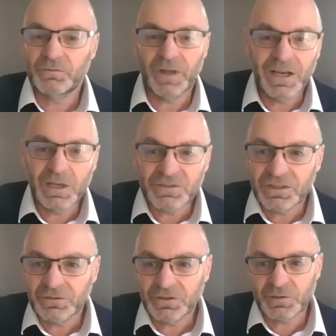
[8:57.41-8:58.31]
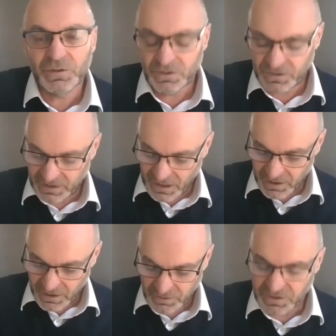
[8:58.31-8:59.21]
80% are experiencing
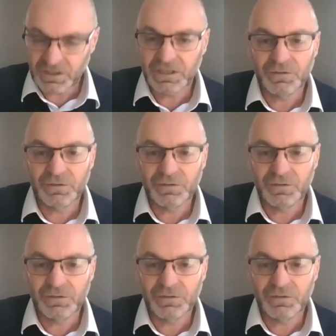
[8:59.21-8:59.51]
AOD,